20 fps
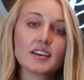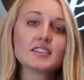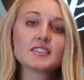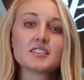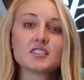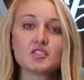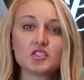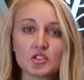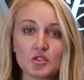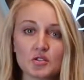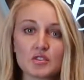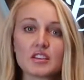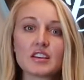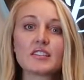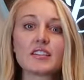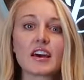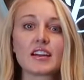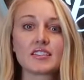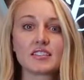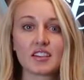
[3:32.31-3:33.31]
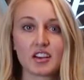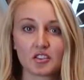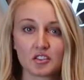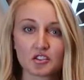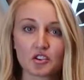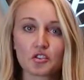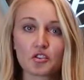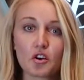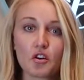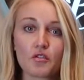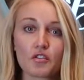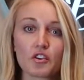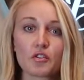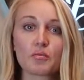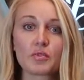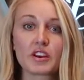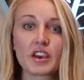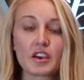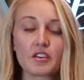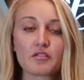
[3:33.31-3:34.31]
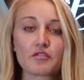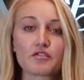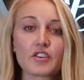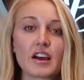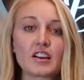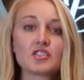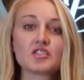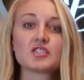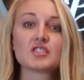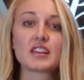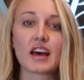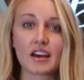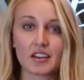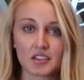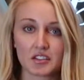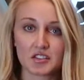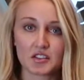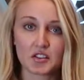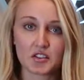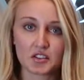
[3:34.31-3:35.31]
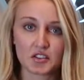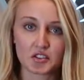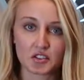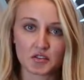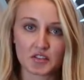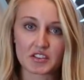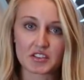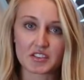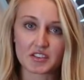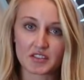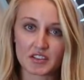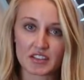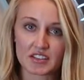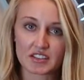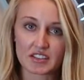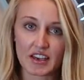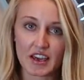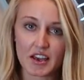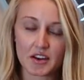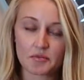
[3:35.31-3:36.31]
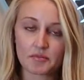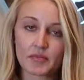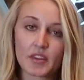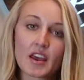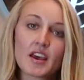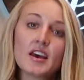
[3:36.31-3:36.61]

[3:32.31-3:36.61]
it's inducing that cell turnover, bringing fresh cells to the surface of the skin.